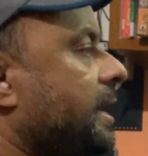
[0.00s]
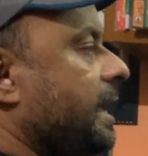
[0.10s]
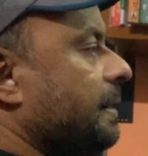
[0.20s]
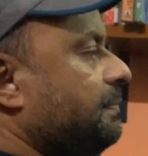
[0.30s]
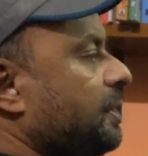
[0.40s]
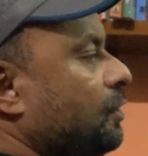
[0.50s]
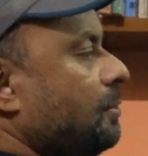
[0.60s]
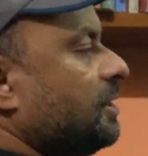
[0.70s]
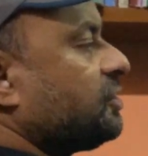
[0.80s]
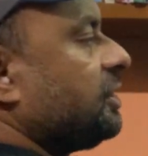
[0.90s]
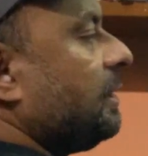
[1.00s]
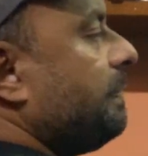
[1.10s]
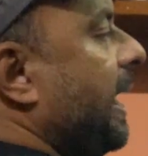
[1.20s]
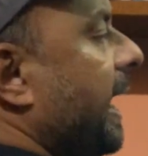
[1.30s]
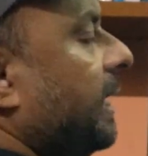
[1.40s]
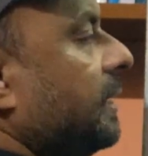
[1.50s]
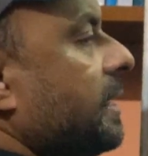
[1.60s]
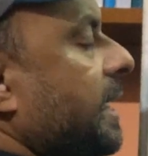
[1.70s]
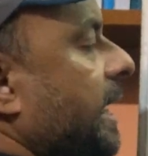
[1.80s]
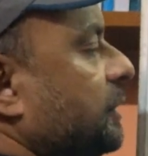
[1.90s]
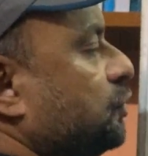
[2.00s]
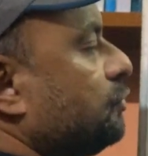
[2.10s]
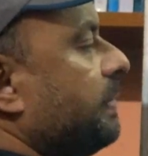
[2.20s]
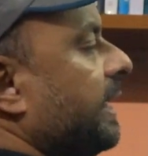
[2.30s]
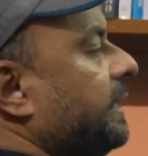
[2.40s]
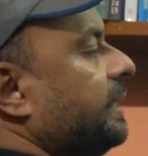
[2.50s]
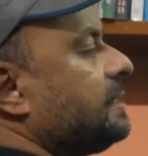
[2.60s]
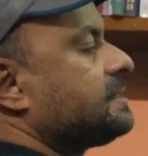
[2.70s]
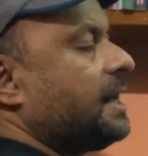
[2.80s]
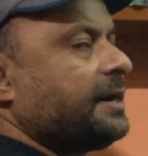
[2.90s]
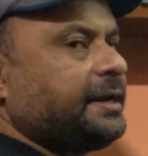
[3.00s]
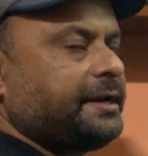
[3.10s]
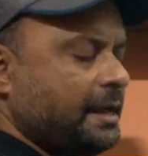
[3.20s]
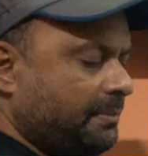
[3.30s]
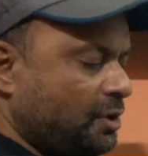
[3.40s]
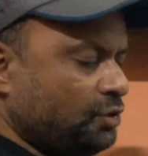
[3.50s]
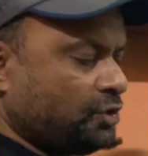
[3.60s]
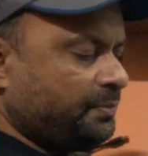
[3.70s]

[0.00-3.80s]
Every commercial bank has to maintain a certain amount